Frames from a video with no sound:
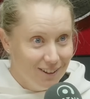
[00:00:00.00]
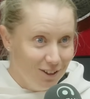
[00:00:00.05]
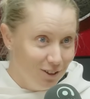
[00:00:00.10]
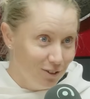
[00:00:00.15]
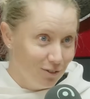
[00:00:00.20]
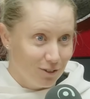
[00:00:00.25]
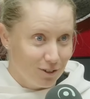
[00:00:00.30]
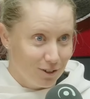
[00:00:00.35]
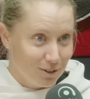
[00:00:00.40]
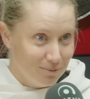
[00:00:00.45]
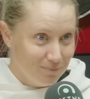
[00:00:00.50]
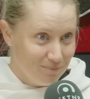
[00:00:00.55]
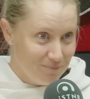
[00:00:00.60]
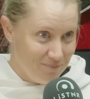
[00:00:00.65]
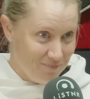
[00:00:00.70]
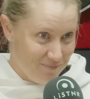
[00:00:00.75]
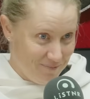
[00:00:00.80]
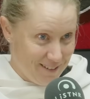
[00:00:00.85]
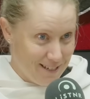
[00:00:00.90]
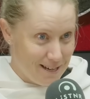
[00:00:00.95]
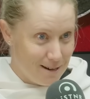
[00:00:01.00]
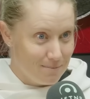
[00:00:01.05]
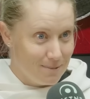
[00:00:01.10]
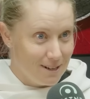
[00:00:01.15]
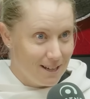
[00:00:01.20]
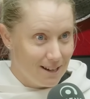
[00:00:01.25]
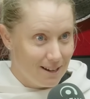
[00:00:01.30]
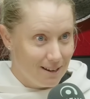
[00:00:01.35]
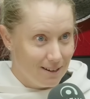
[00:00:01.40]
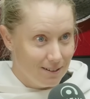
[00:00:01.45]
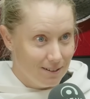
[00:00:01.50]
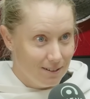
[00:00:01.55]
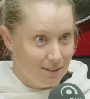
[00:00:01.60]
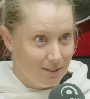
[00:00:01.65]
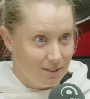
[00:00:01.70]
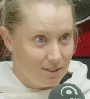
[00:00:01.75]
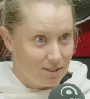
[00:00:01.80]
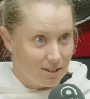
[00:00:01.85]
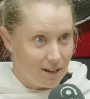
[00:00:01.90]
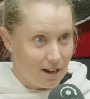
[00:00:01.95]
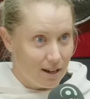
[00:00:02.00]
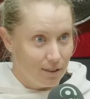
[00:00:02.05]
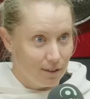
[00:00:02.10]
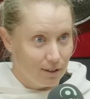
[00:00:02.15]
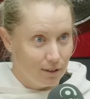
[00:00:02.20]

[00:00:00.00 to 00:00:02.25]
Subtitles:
You've got to come down south